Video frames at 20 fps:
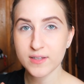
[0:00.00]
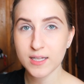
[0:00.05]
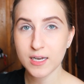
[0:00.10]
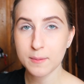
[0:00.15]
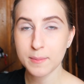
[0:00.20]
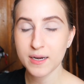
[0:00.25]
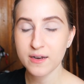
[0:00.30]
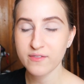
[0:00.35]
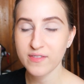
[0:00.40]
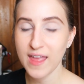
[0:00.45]
a
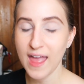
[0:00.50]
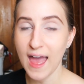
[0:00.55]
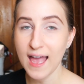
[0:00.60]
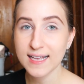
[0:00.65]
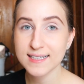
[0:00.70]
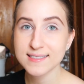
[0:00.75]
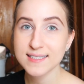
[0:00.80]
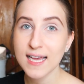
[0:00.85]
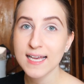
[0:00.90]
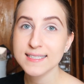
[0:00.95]
little bit of the
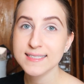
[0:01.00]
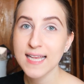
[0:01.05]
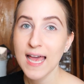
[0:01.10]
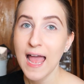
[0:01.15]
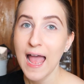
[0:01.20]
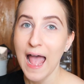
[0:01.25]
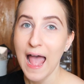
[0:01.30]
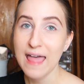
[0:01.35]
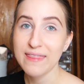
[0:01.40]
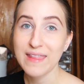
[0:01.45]
excess,
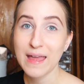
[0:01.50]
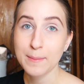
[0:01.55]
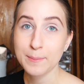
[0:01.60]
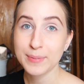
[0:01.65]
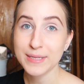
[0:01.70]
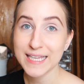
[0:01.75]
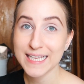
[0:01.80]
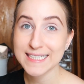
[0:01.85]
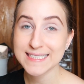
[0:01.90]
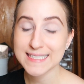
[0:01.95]
and then
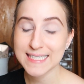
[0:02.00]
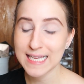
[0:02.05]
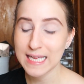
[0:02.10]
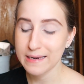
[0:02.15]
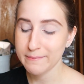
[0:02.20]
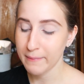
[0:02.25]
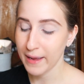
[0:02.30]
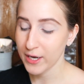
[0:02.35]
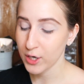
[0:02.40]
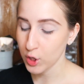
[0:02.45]
place it
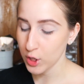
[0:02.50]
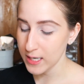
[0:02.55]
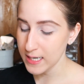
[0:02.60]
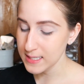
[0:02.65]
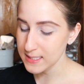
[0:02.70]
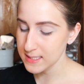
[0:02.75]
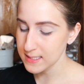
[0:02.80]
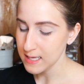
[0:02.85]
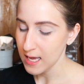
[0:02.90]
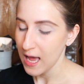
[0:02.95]
in my
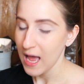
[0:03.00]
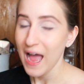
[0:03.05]
crease.